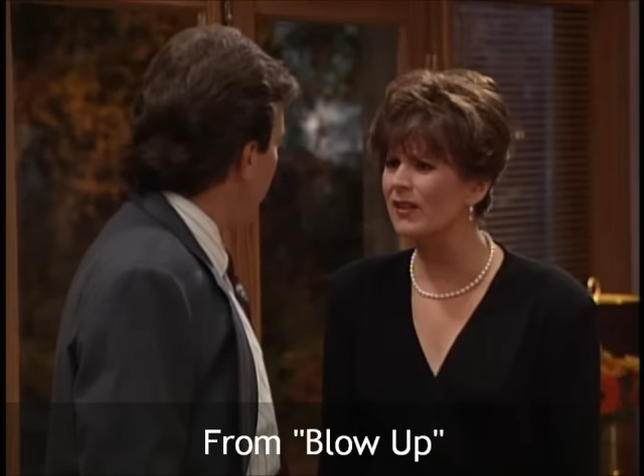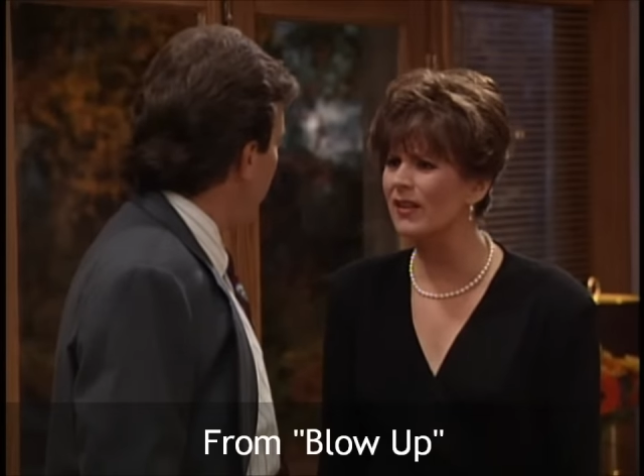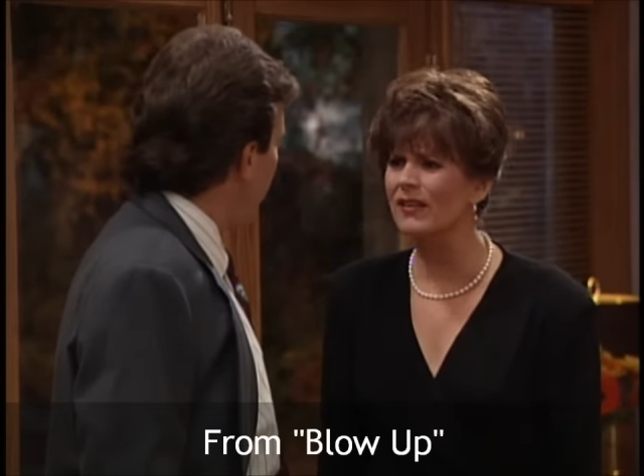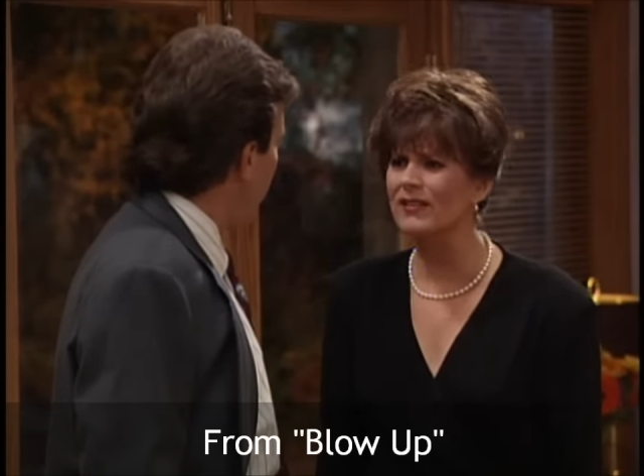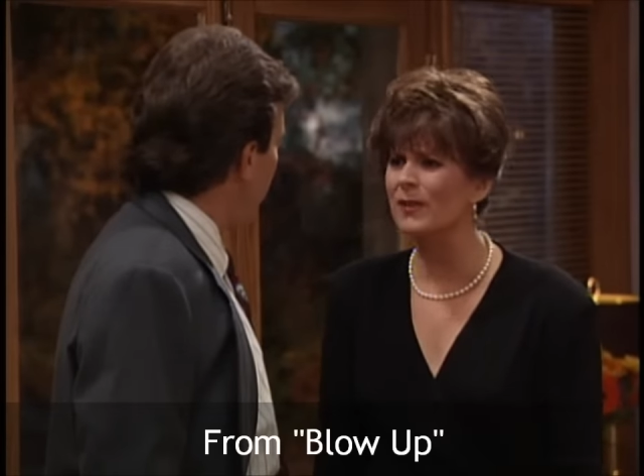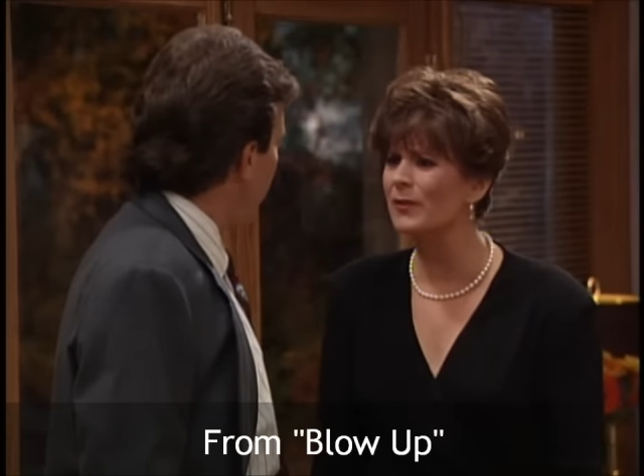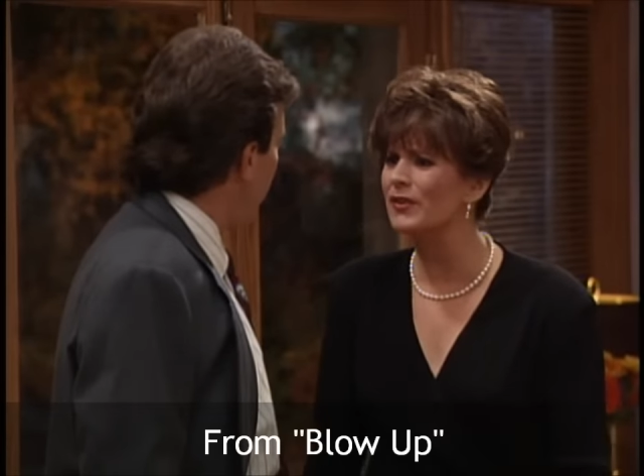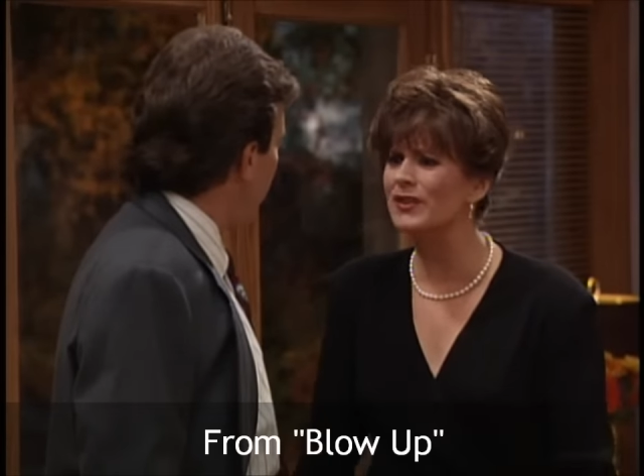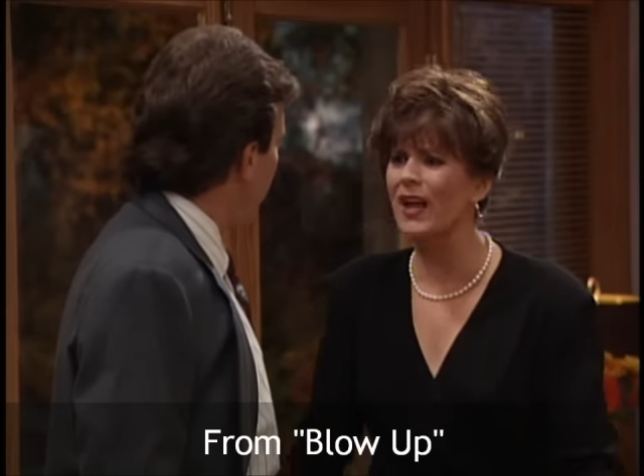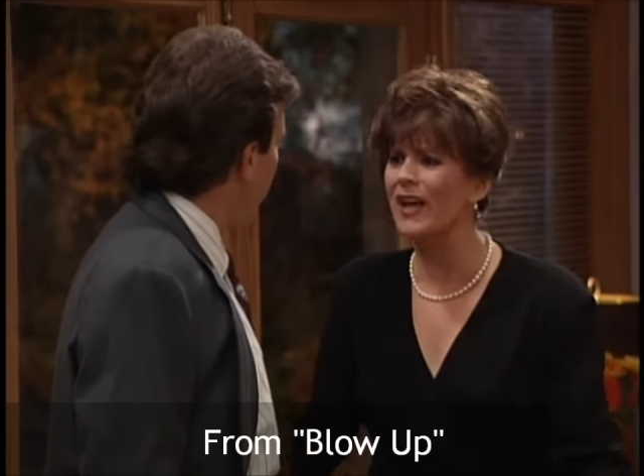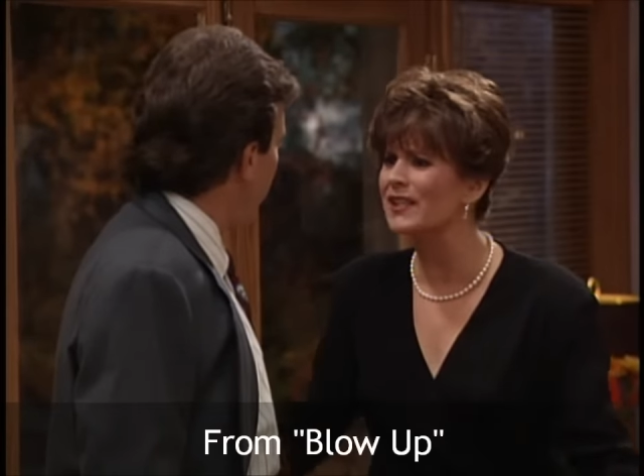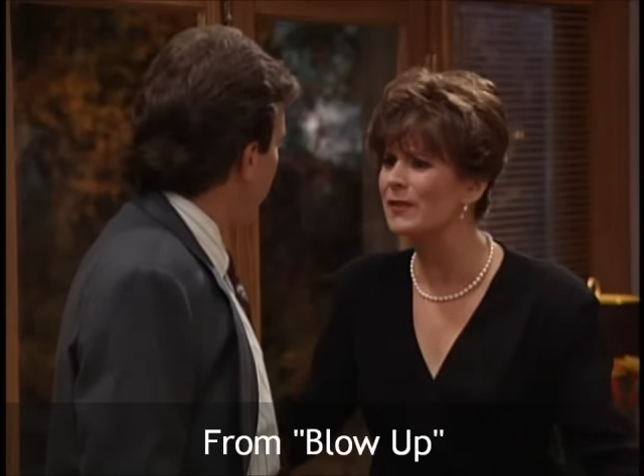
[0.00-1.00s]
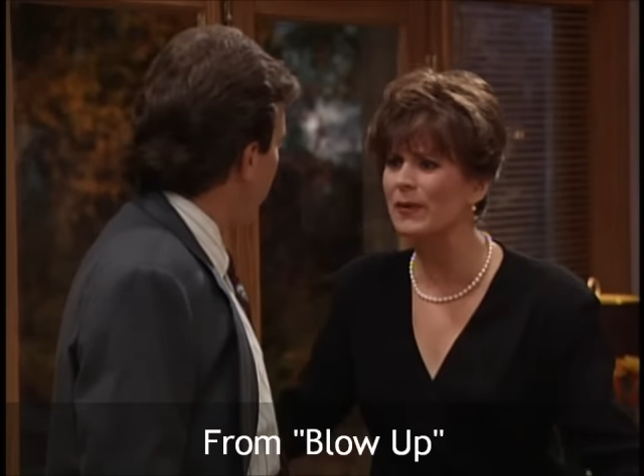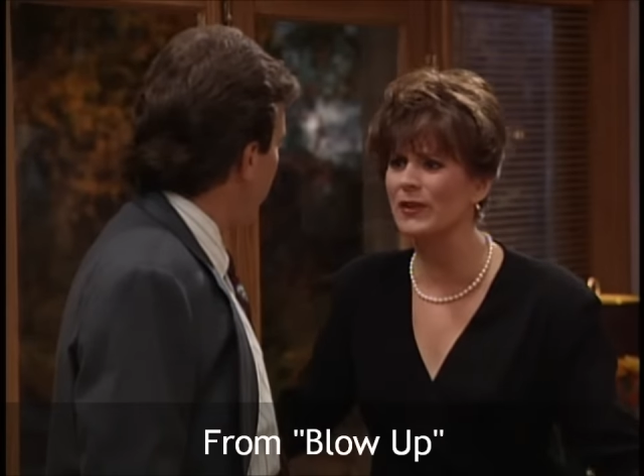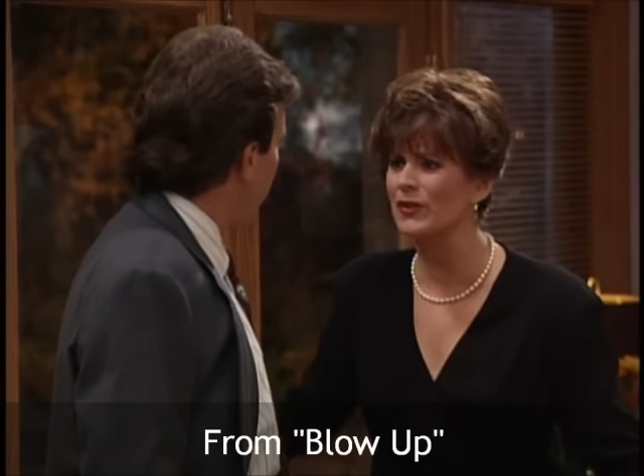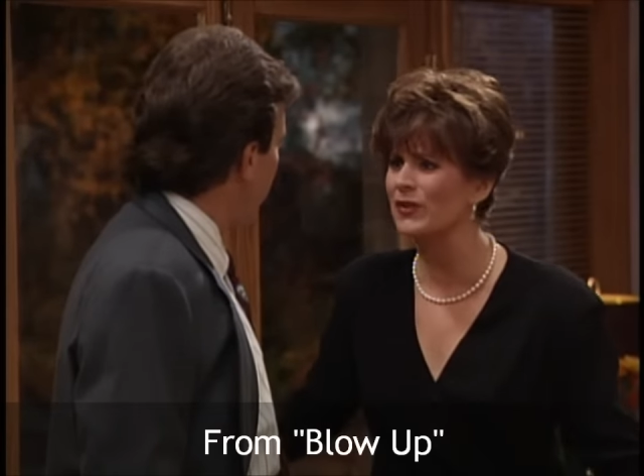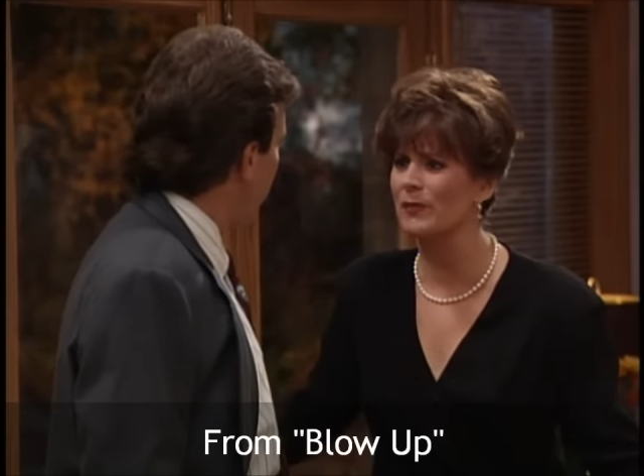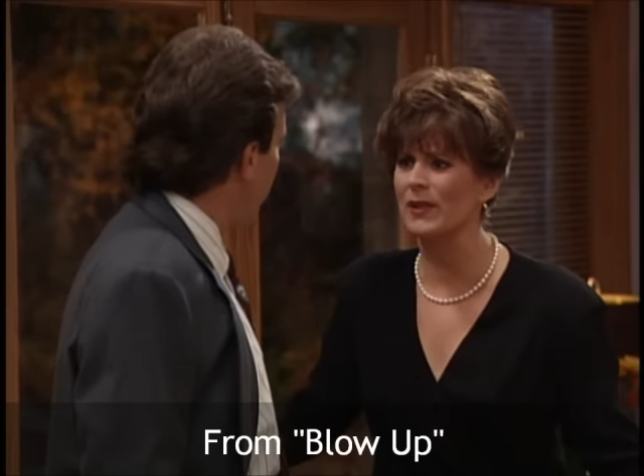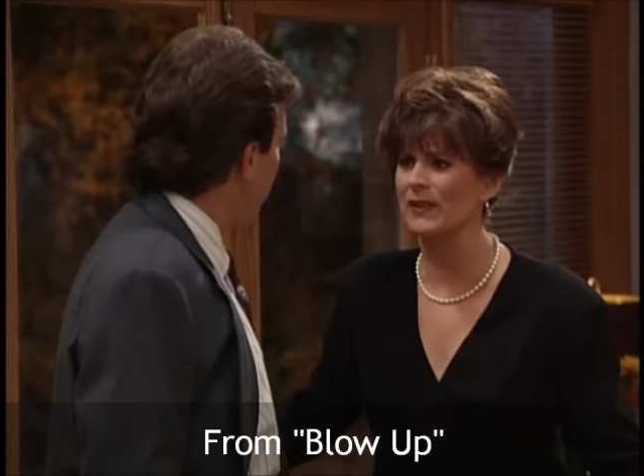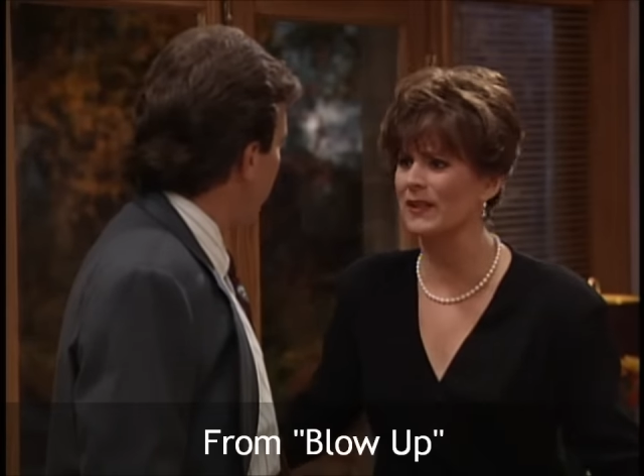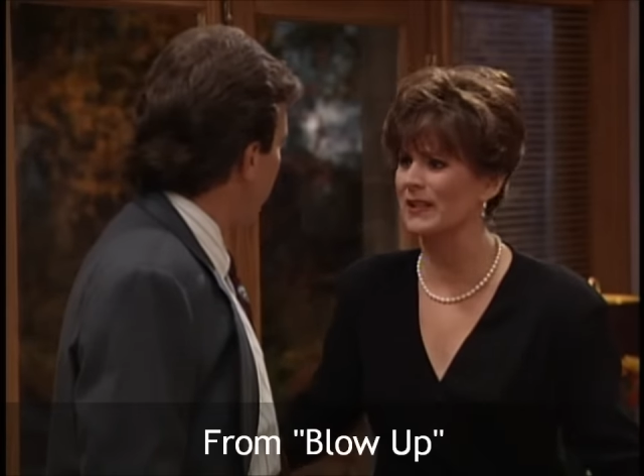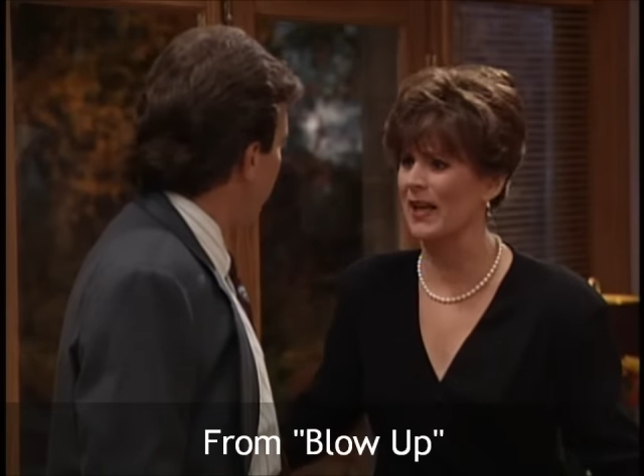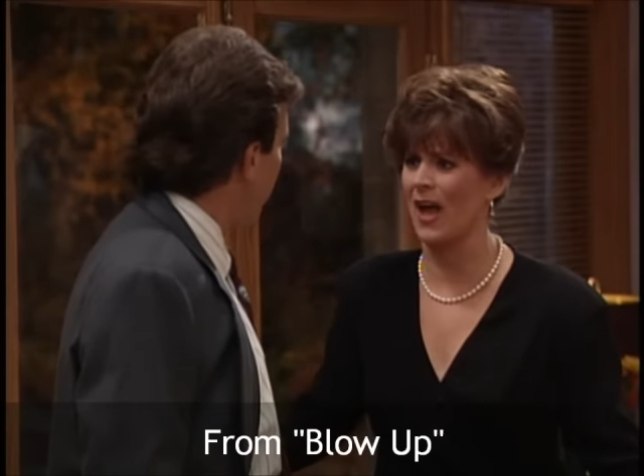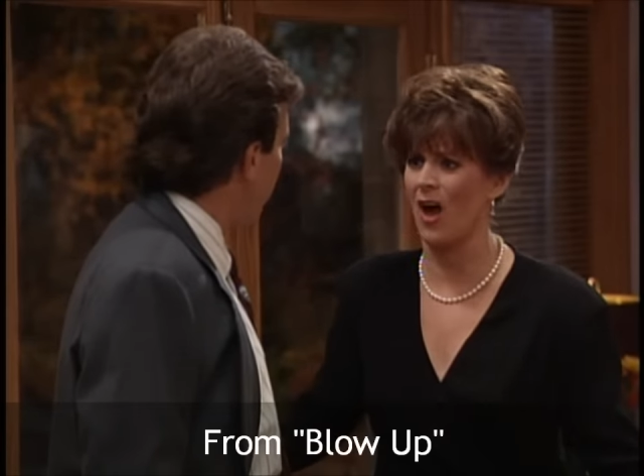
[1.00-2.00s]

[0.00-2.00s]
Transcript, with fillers: Uh, Tim, there's tons of pictures of me in this